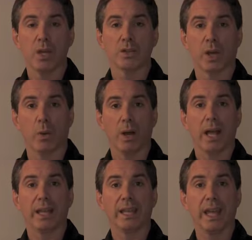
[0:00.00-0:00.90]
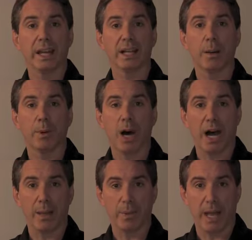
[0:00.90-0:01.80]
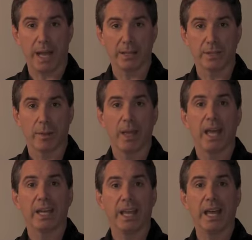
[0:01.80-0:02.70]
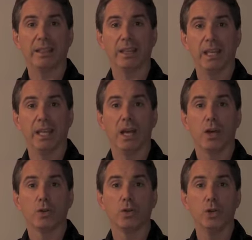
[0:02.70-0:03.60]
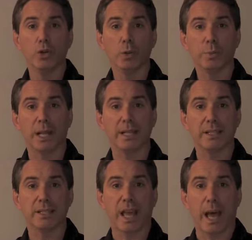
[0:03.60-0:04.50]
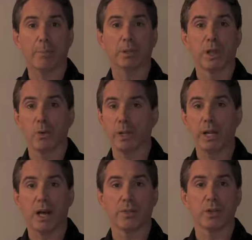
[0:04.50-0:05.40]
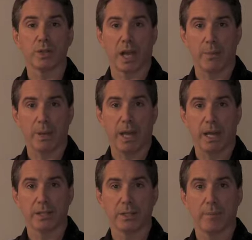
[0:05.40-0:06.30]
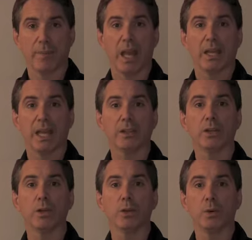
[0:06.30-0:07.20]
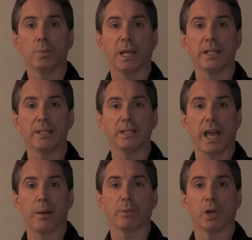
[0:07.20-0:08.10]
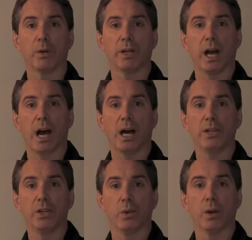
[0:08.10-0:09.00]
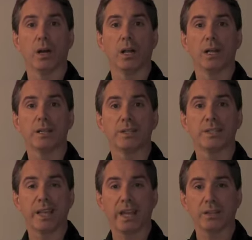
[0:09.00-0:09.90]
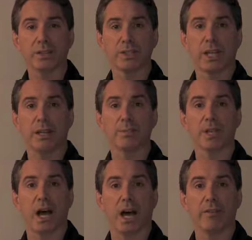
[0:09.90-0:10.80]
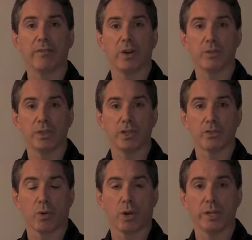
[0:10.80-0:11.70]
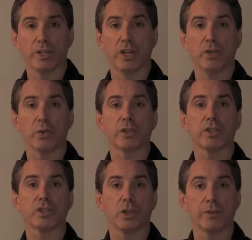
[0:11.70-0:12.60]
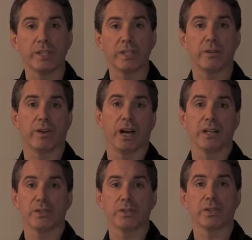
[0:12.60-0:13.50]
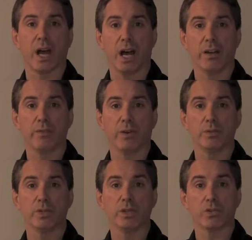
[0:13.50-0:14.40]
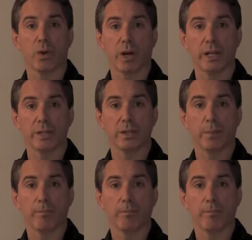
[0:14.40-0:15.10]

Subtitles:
So, get a couple iPads. Get the Google Places app loaded on those iPads. Get the Google Places app loaded on your sales team's iPhones and Droids, your service advisors' iPhones and Droids.